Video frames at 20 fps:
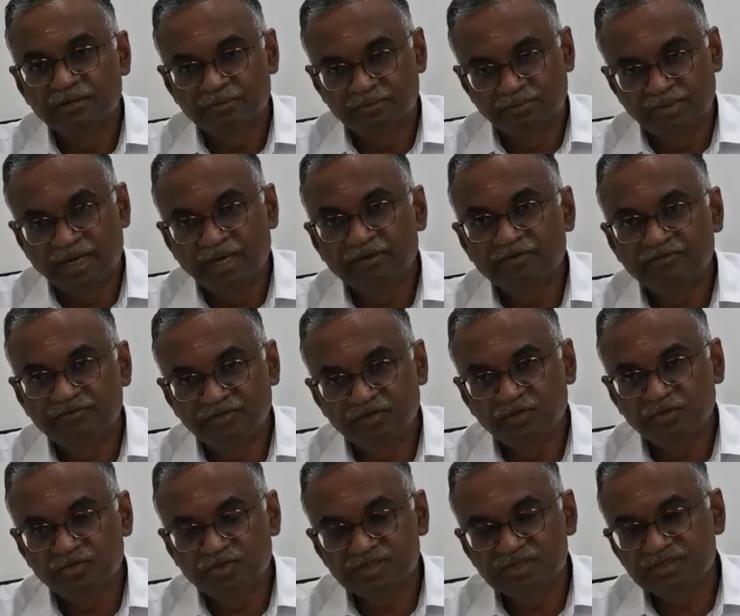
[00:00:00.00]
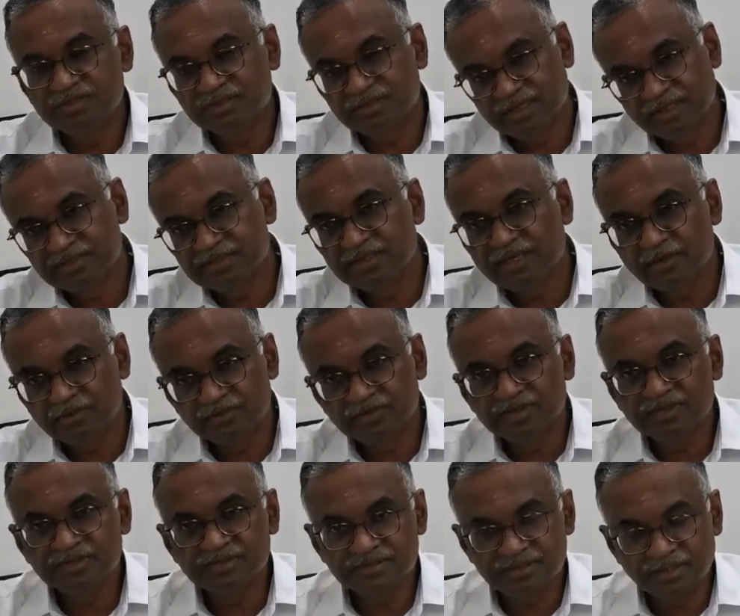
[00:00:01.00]
my view is, and that's how
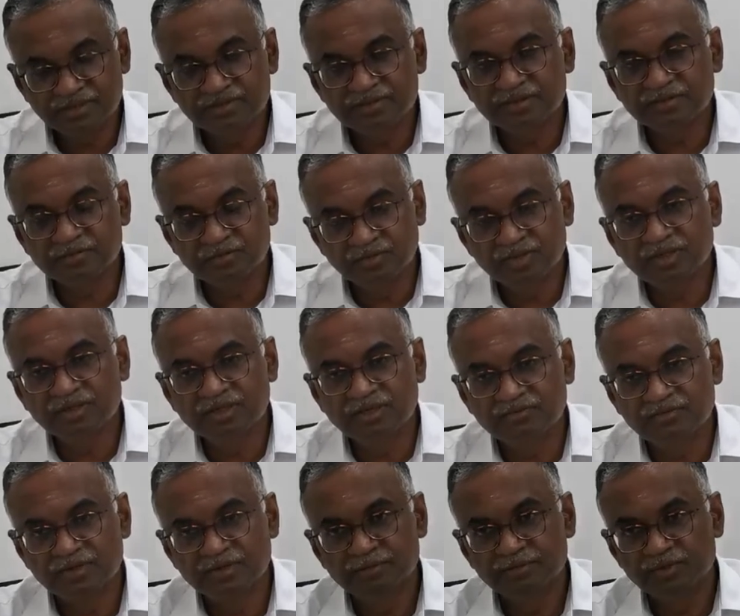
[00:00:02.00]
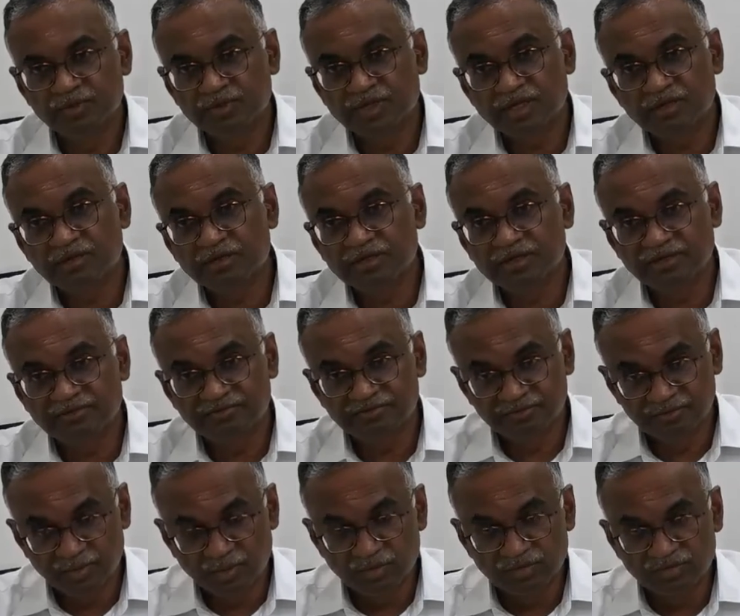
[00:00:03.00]
things, I think, will develop. You cannot
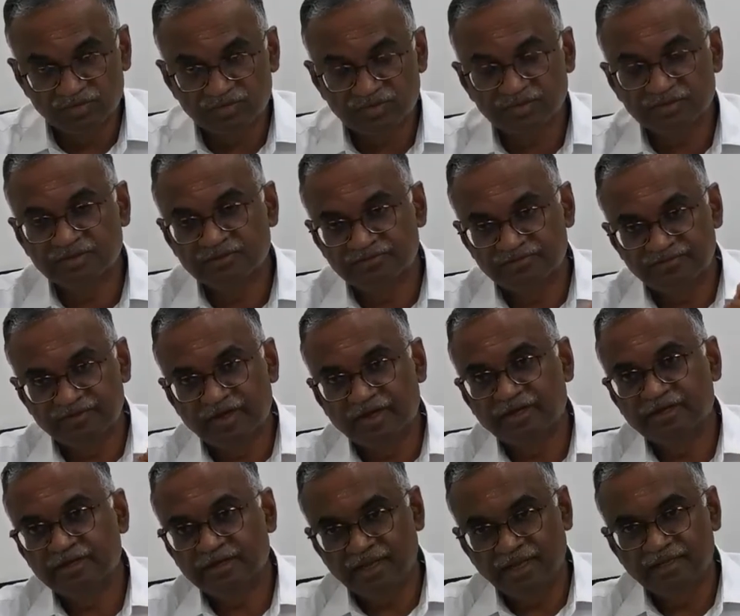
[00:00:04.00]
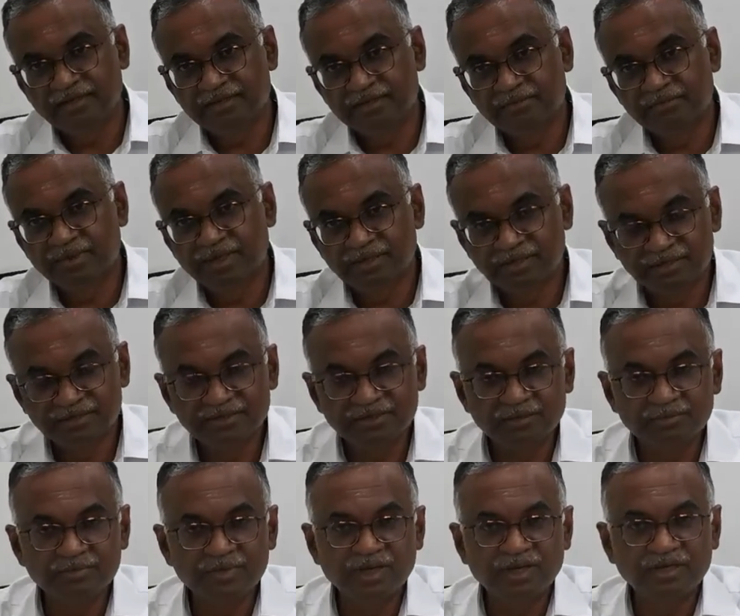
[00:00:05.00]
have both the fine and the penalty
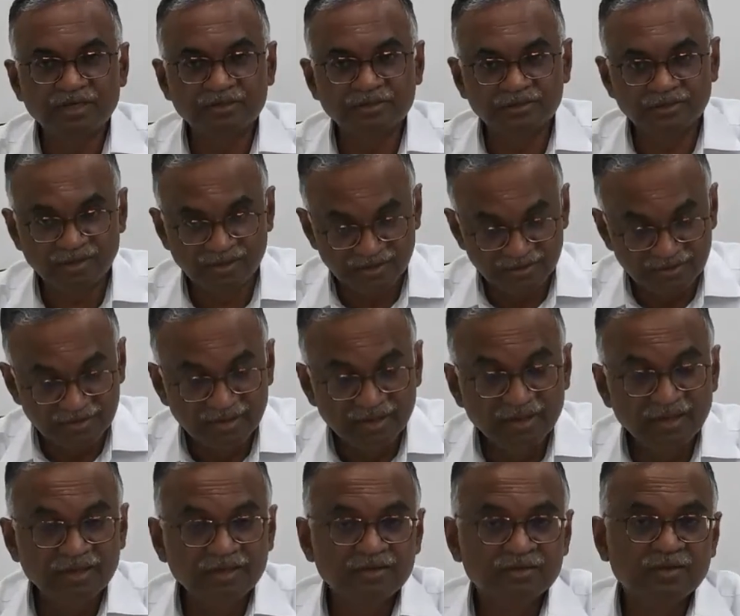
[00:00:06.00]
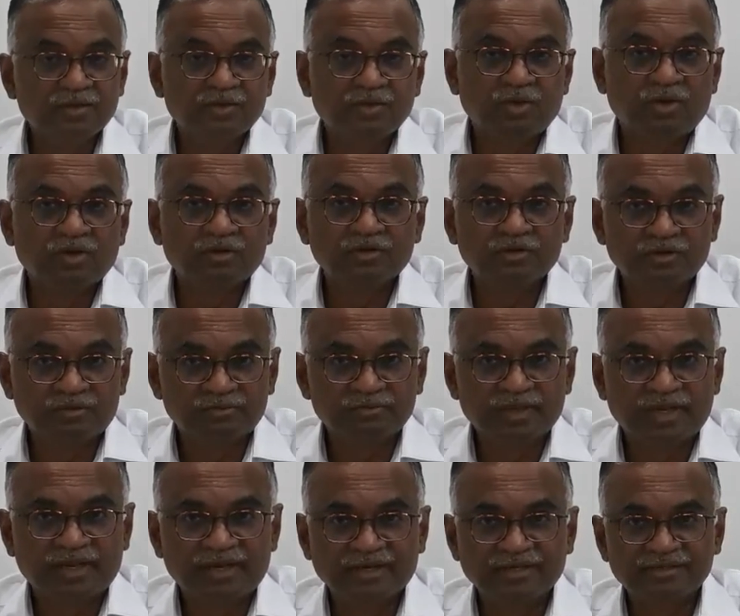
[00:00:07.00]
applying on the
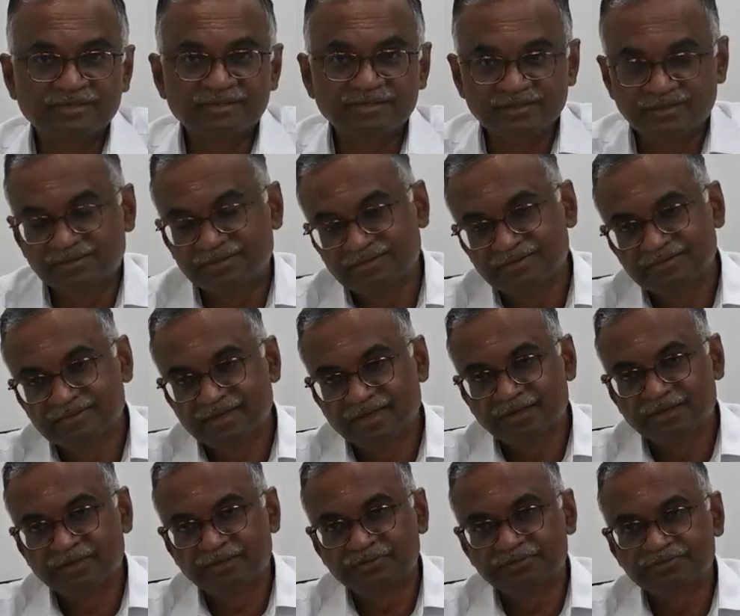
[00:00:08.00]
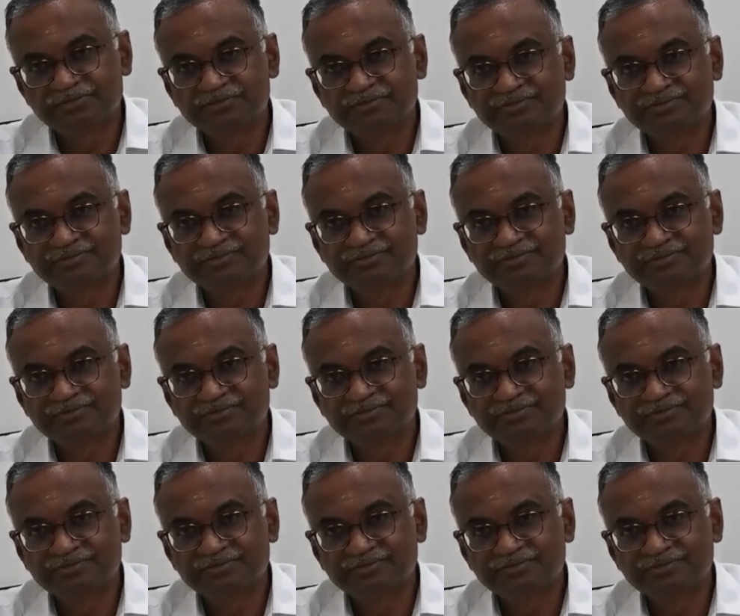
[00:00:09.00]
non-compliance. Thank you.